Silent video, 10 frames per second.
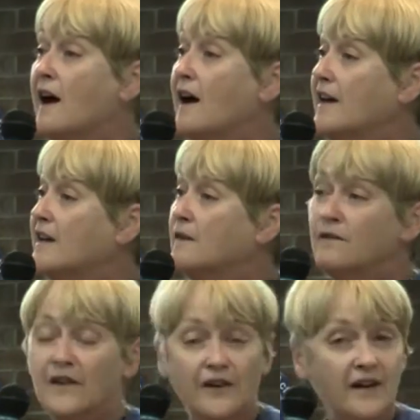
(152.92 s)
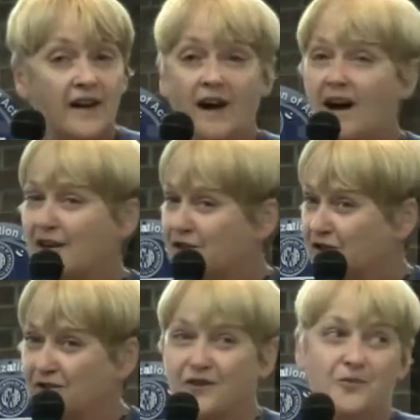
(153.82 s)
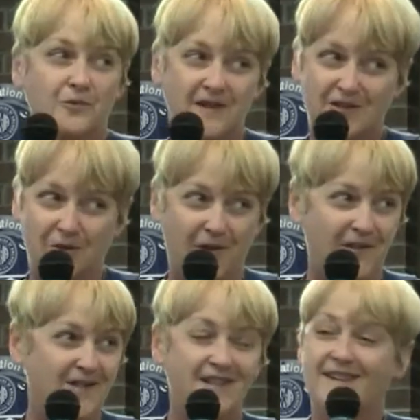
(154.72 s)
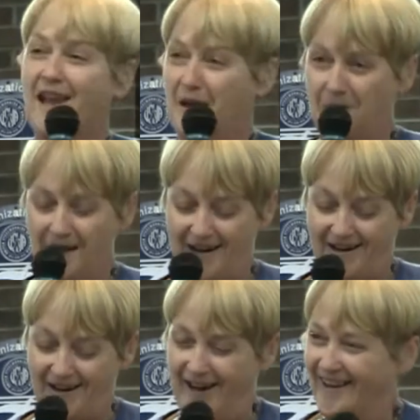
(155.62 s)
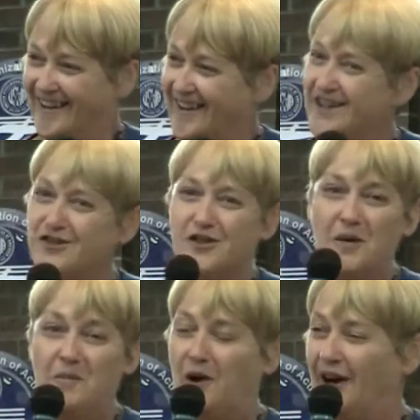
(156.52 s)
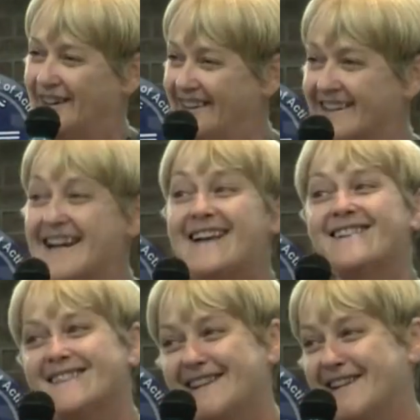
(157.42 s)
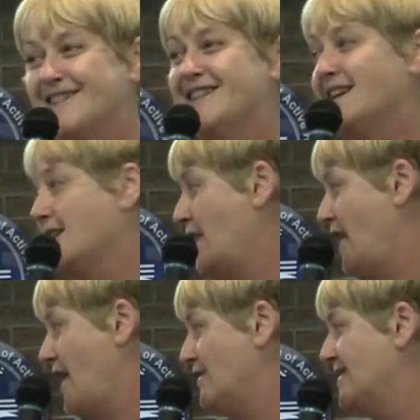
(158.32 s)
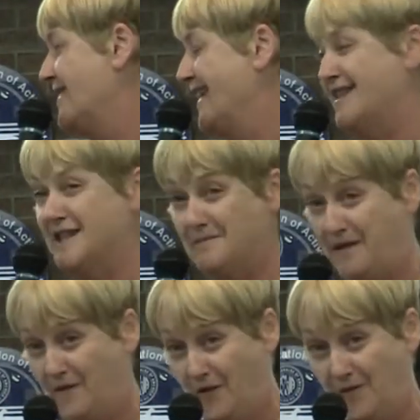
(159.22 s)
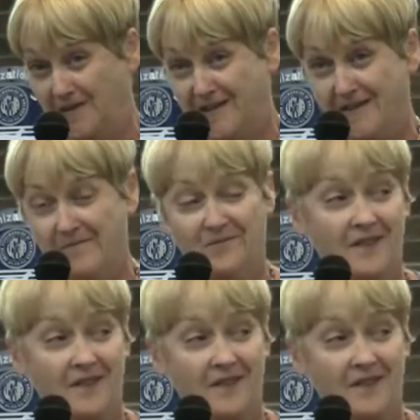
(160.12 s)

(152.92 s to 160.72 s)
In a very under-resourced campaign, she provided in 16,000 NDP votes.